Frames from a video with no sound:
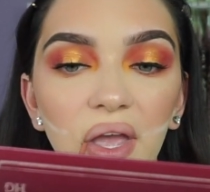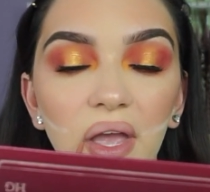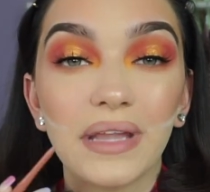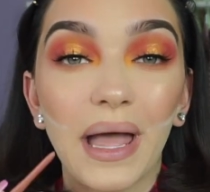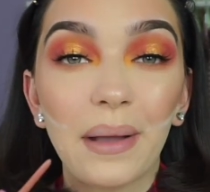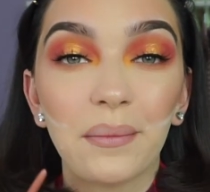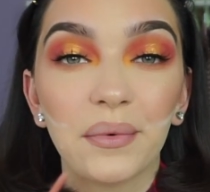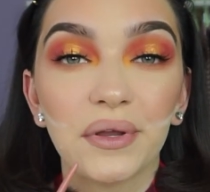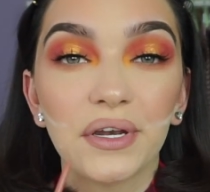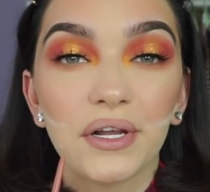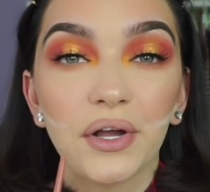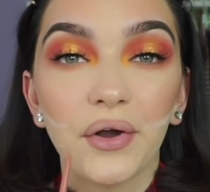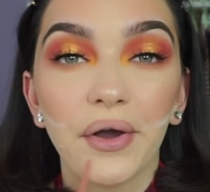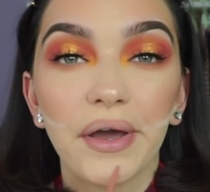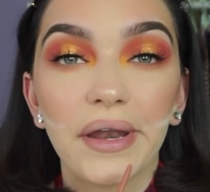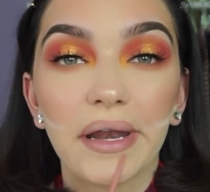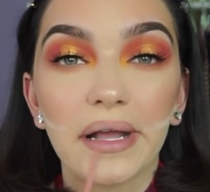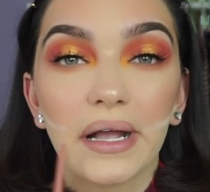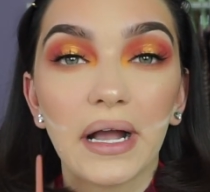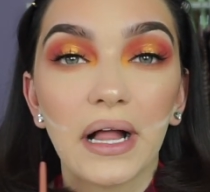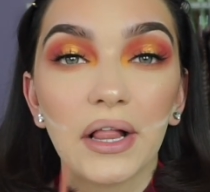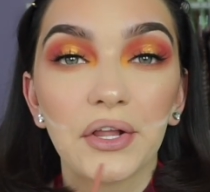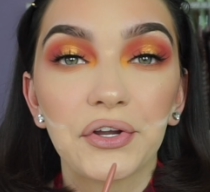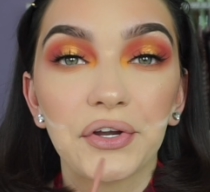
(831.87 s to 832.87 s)
Now I'm going to go ahead
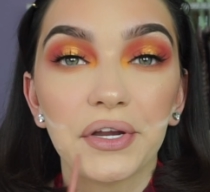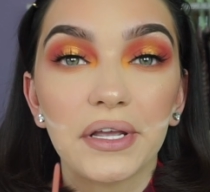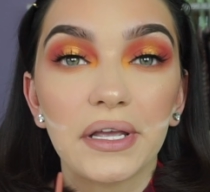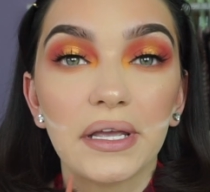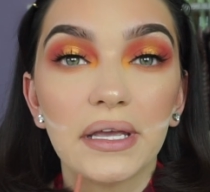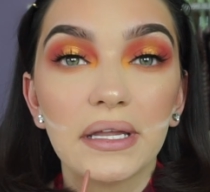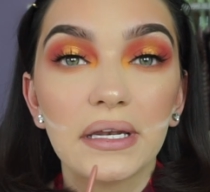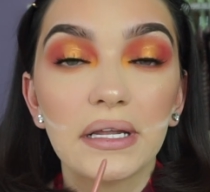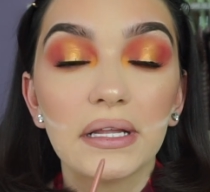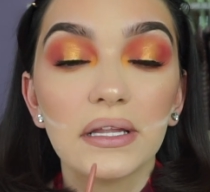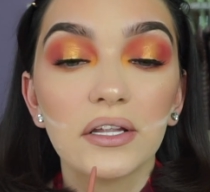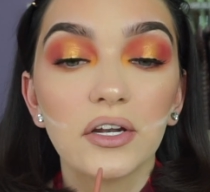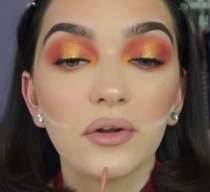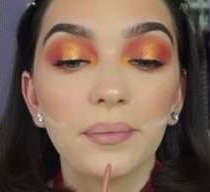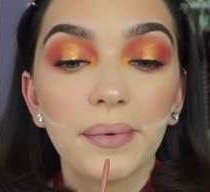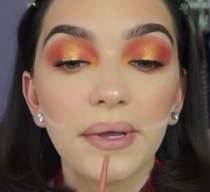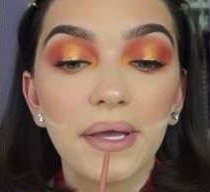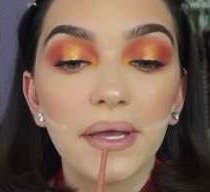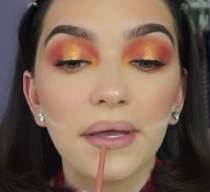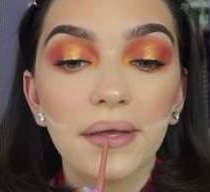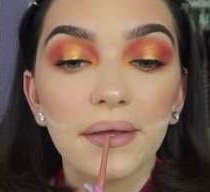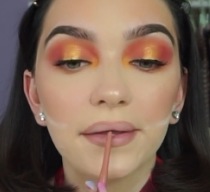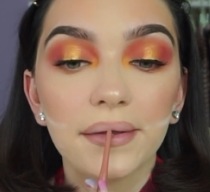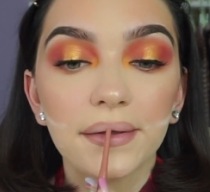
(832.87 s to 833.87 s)
and color it in a little
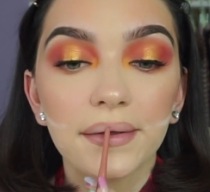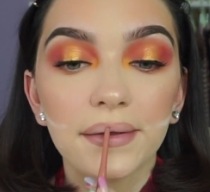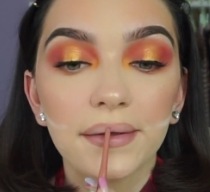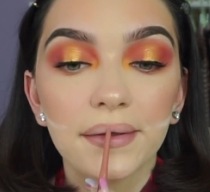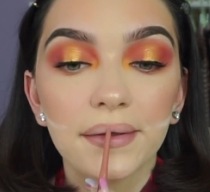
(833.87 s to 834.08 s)
bit.